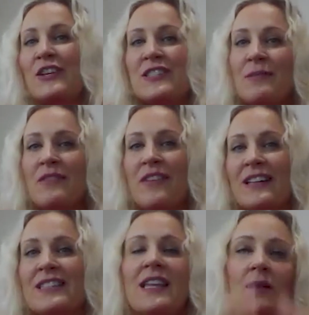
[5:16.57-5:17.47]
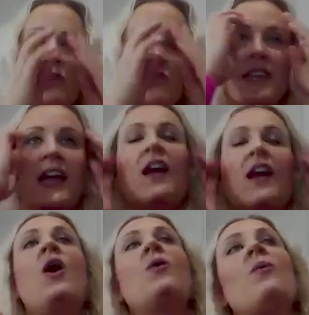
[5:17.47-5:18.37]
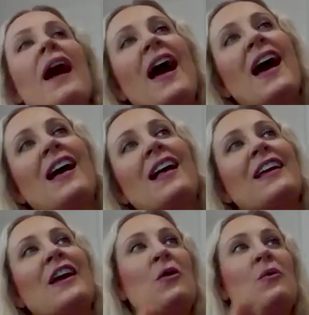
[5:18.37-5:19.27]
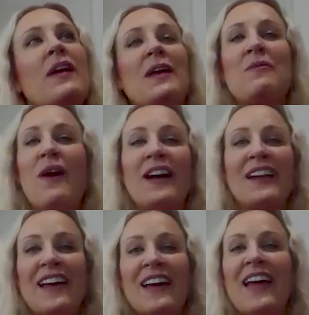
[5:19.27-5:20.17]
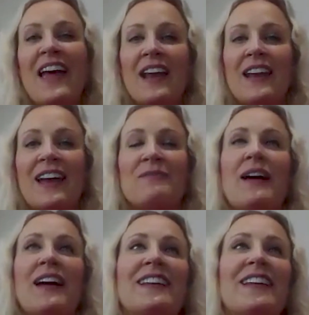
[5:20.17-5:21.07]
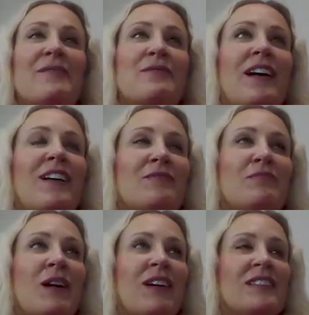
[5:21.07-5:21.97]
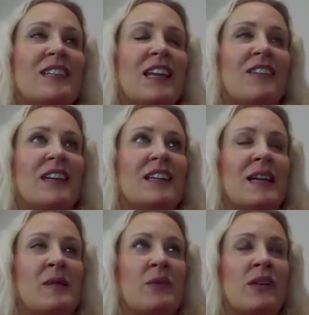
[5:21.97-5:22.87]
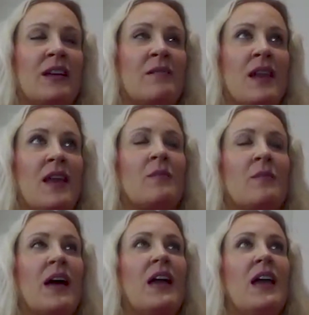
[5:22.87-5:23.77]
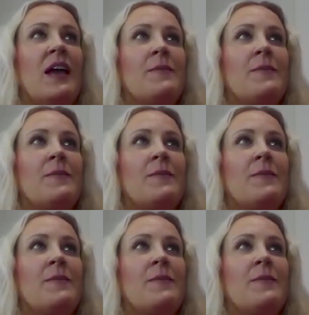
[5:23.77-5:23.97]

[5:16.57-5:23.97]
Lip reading: there's some of us that will say, well, we wanna, and I'll probably have to think of an example in a minute, but